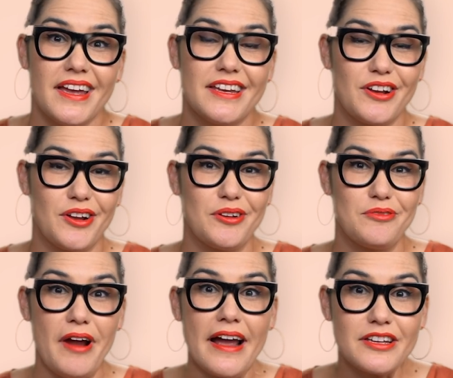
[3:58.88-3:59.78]
You know,
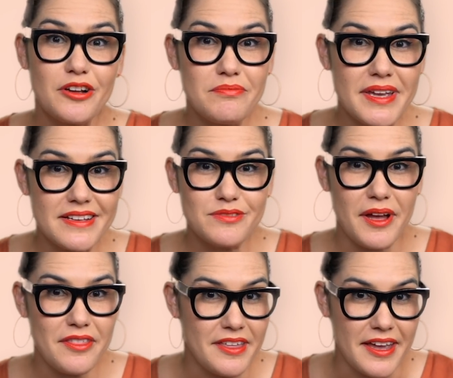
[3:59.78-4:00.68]
ragging on me is
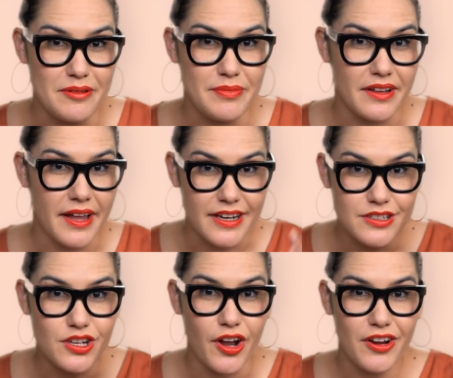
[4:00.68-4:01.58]
one thing, but like
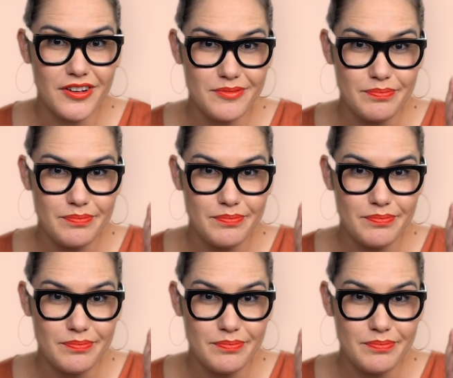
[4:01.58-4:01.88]
don't